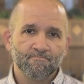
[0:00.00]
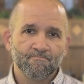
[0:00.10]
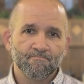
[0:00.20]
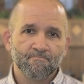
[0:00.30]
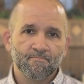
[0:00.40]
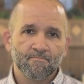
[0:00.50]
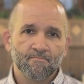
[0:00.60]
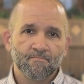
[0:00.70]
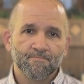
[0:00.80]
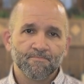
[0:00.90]

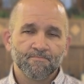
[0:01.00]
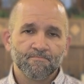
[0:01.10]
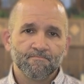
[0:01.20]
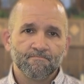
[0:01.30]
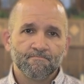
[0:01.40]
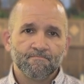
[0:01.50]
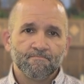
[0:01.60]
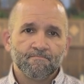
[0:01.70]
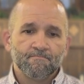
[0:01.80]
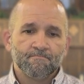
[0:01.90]

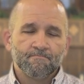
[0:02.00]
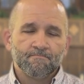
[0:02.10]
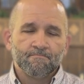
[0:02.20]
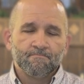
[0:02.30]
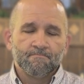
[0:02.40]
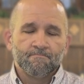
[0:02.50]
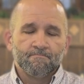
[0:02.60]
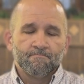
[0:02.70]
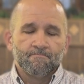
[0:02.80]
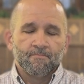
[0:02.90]

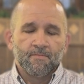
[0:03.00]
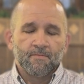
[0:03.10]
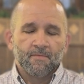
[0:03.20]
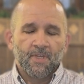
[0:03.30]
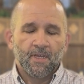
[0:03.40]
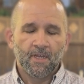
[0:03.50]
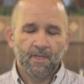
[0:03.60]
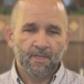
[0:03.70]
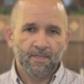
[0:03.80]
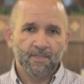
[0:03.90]

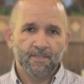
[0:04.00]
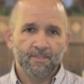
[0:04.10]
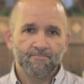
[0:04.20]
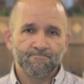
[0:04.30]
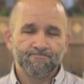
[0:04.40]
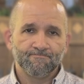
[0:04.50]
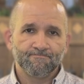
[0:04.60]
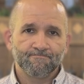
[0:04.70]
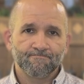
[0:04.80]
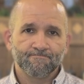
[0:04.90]

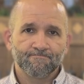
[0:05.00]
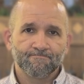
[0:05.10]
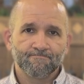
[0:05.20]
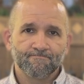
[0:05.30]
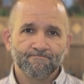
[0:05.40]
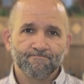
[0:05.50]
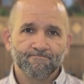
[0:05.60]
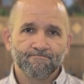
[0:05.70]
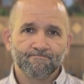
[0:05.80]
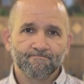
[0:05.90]
No one is speaking in this clip.